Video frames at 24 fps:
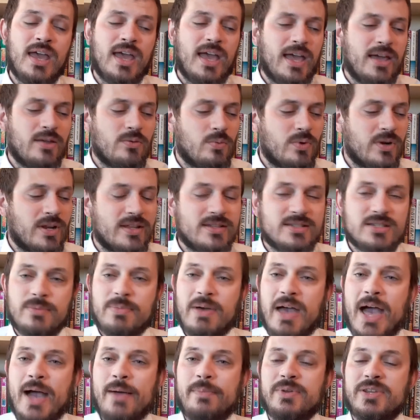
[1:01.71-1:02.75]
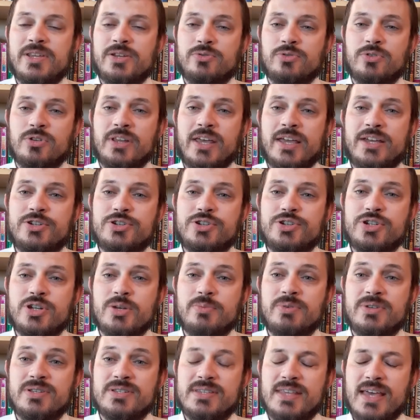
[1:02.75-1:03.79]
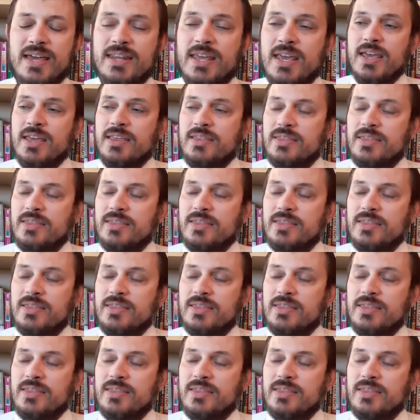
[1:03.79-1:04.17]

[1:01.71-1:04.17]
And what ends up happening in a relationship is that